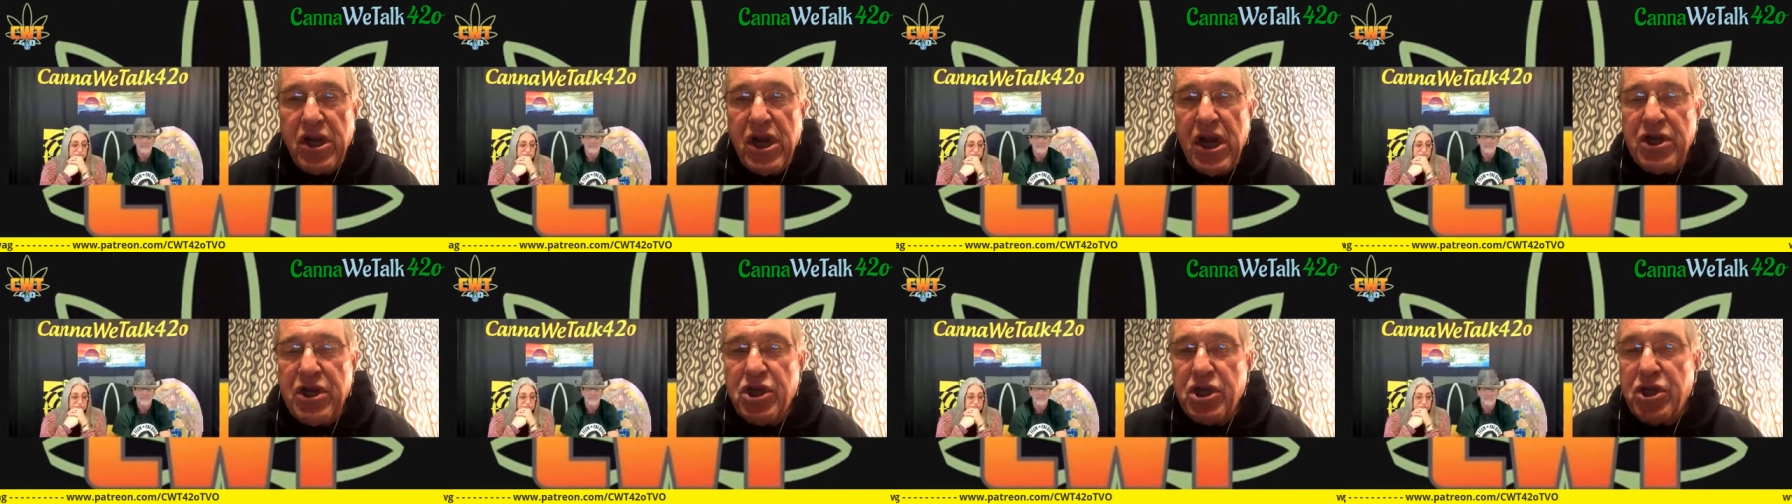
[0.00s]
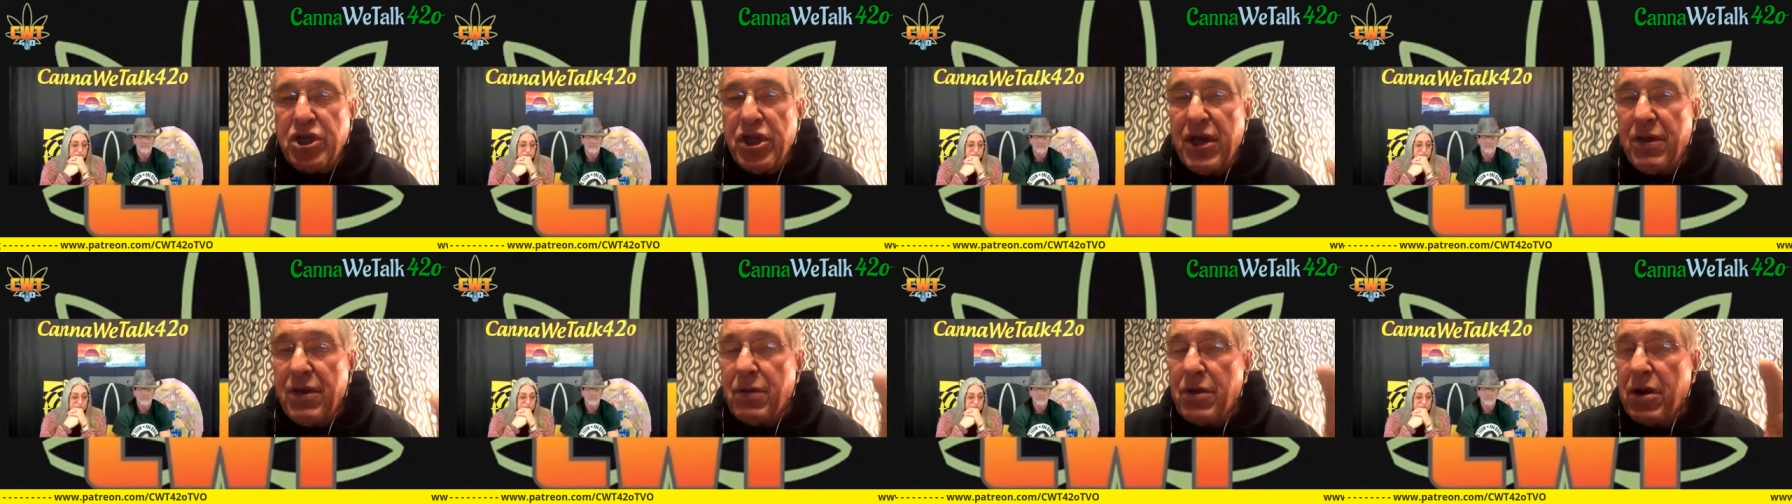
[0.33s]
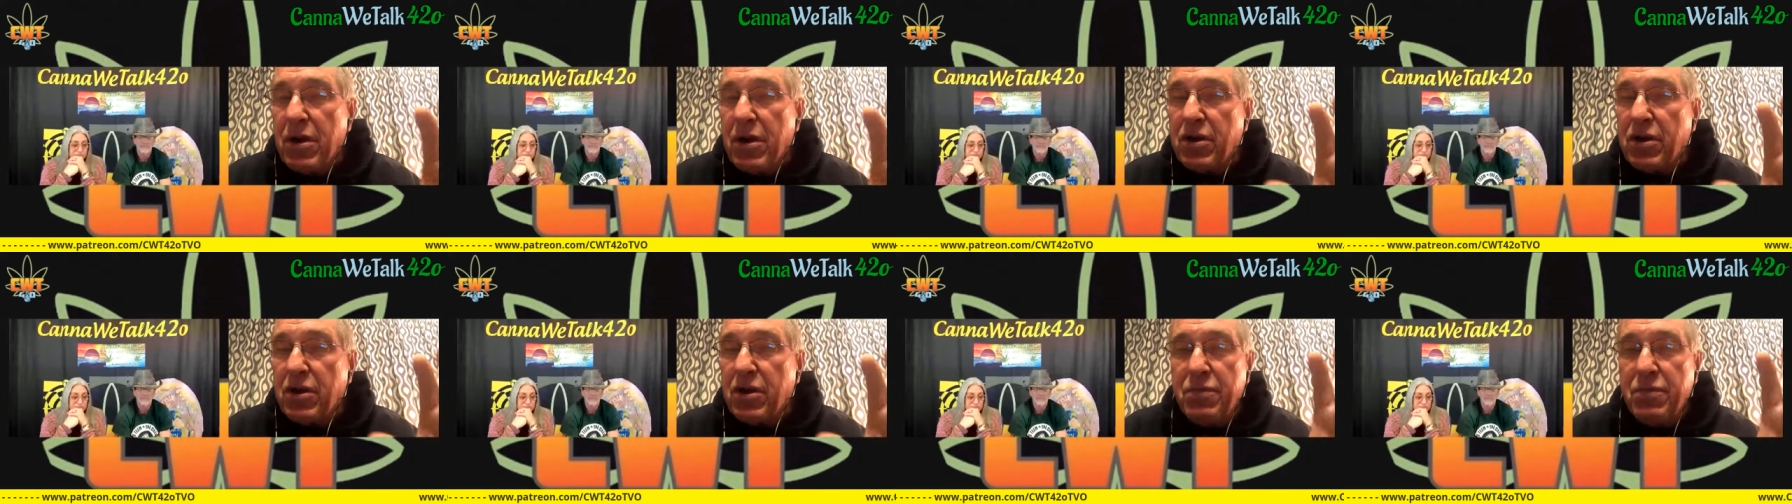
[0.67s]

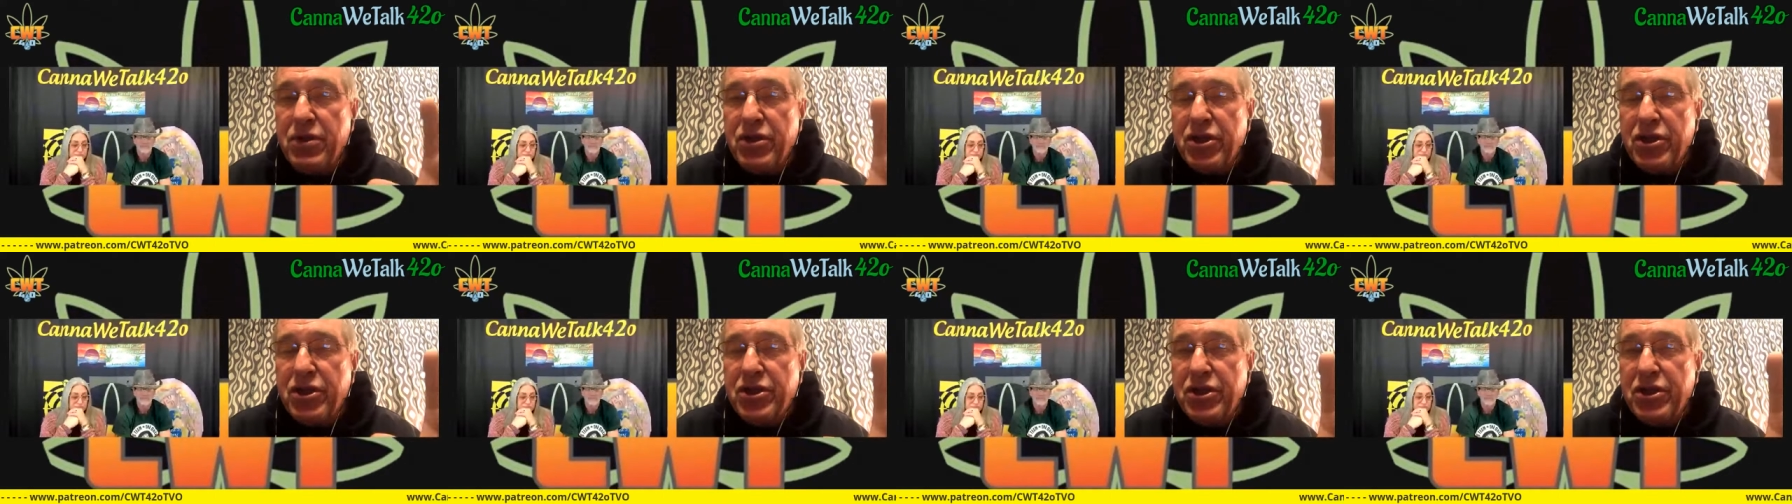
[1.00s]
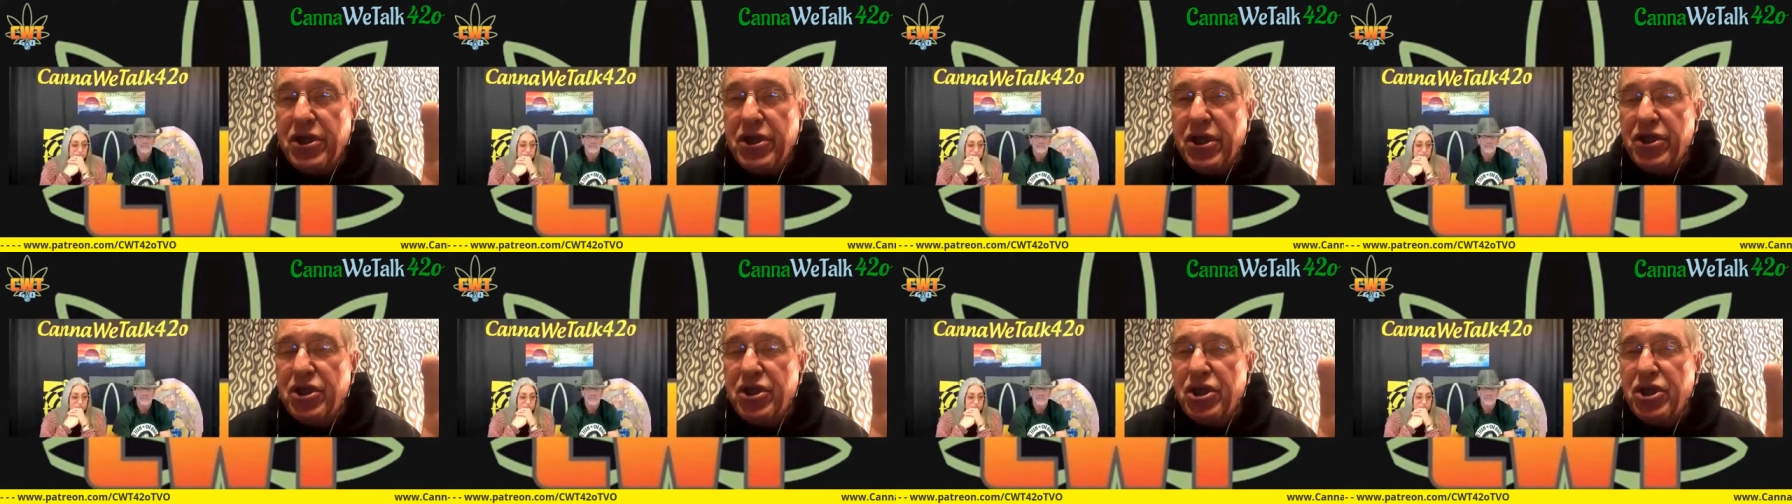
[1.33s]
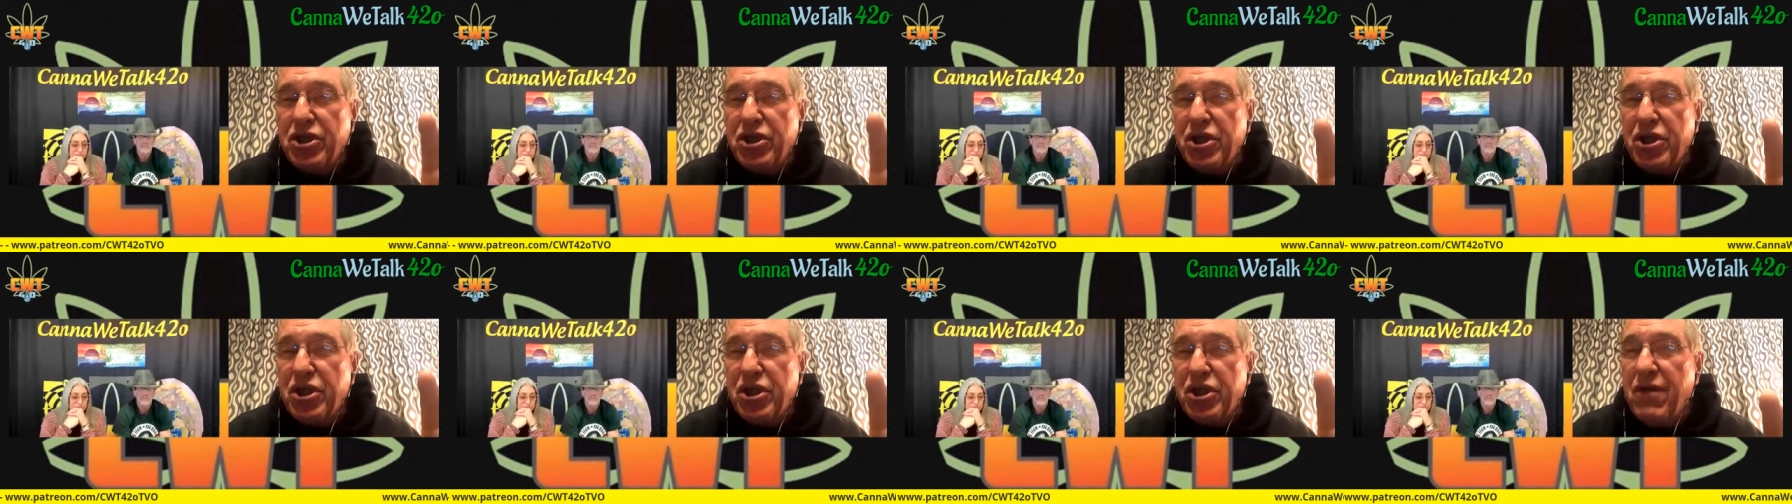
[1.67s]
physiologic thing
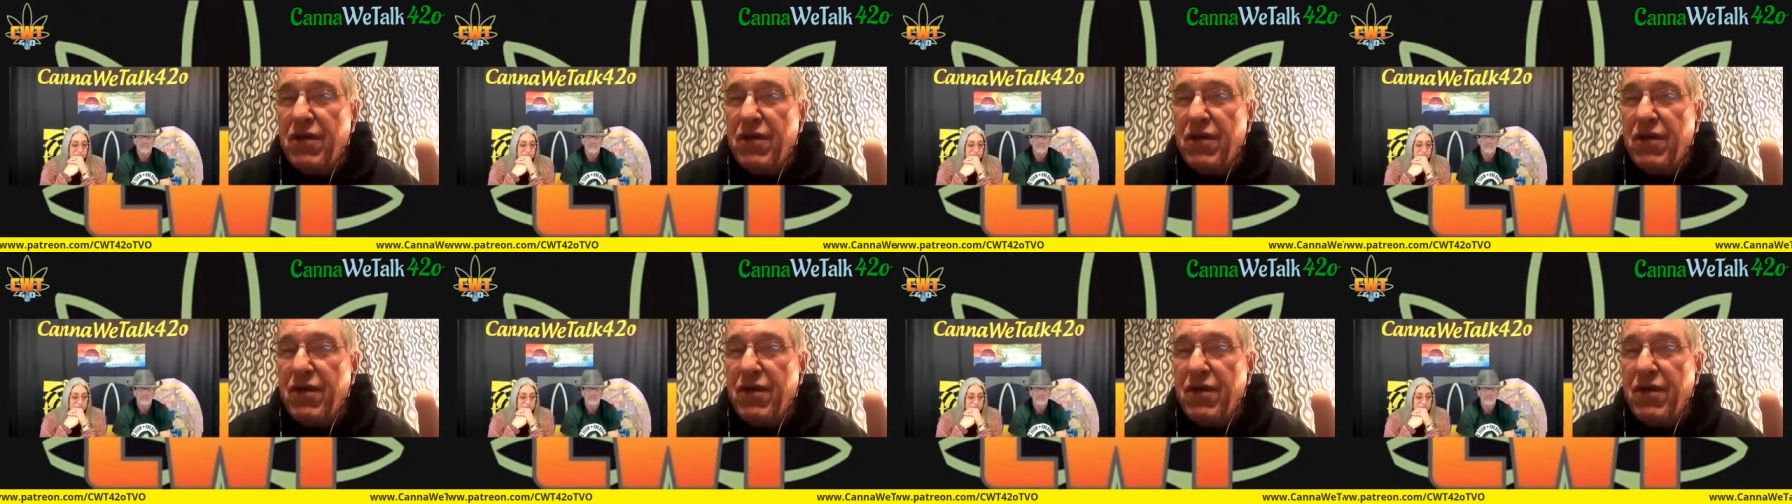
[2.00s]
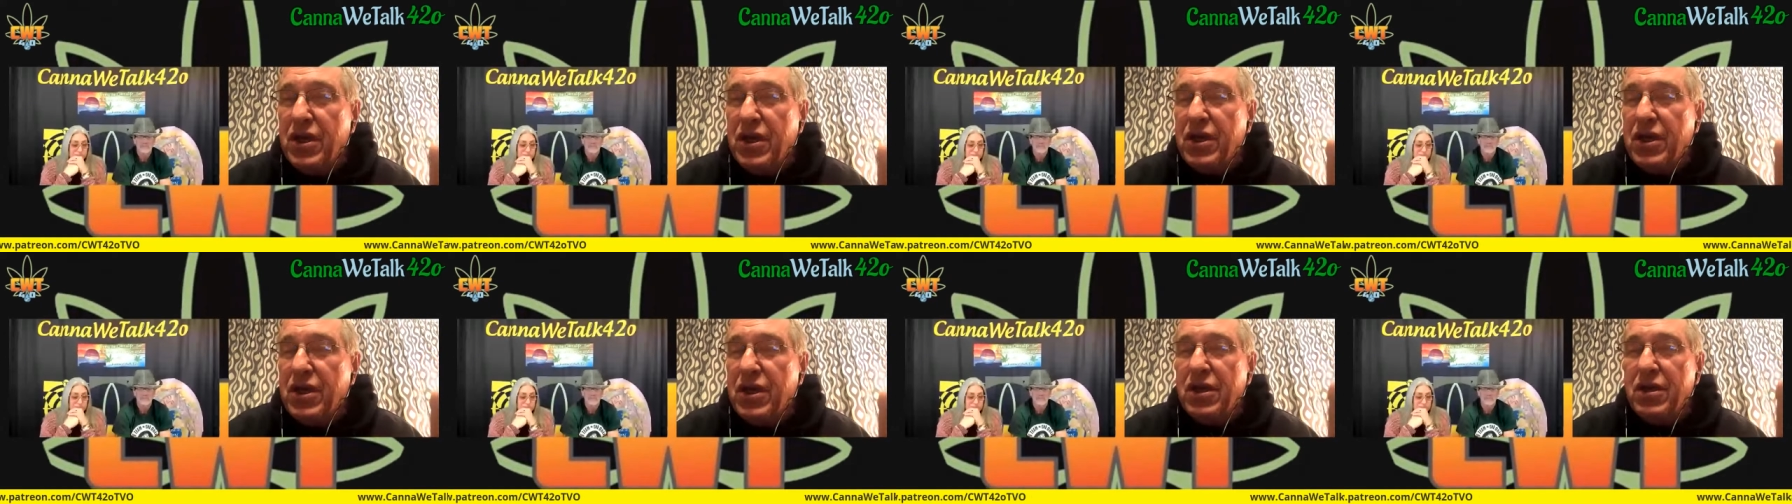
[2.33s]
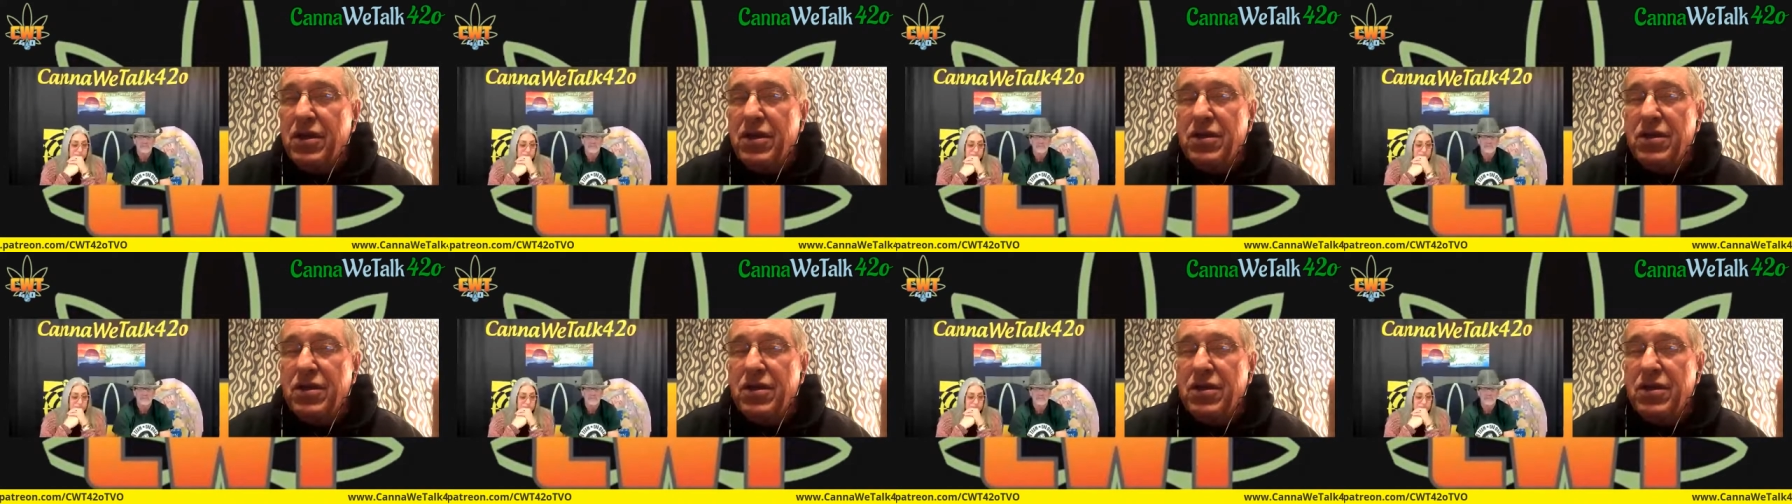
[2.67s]
consisting of